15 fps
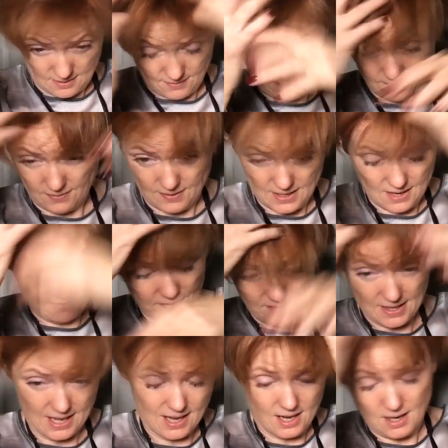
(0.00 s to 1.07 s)
Fluff
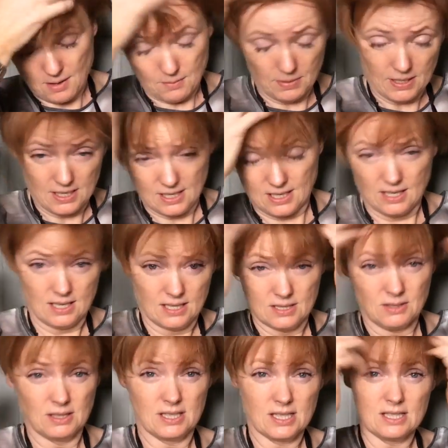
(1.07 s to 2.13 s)
that up
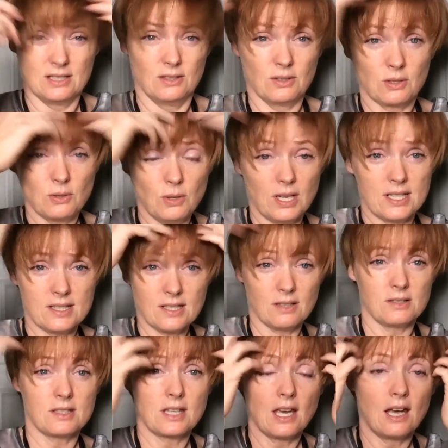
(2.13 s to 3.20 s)
so it doesn't look quite so
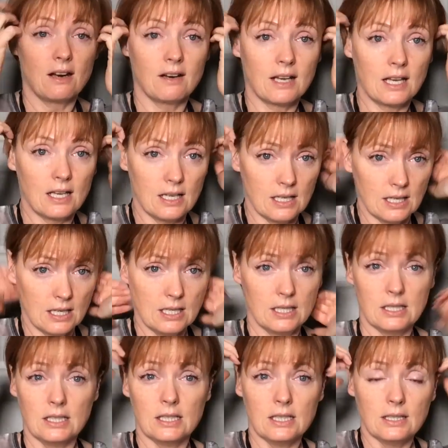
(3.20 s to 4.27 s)
scary.
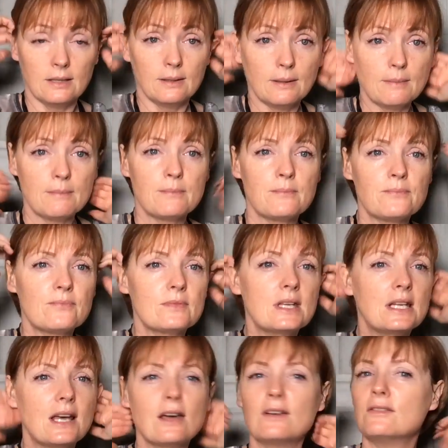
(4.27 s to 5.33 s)

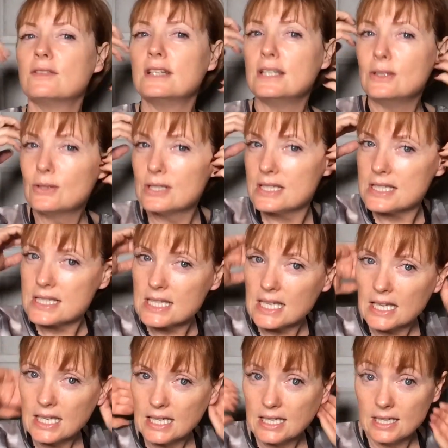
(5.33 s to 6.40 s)
And hopefully you can
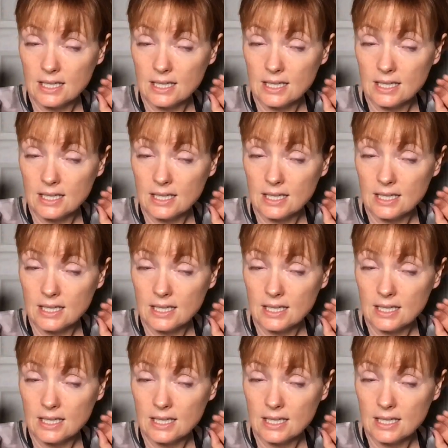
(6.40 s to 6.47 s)
see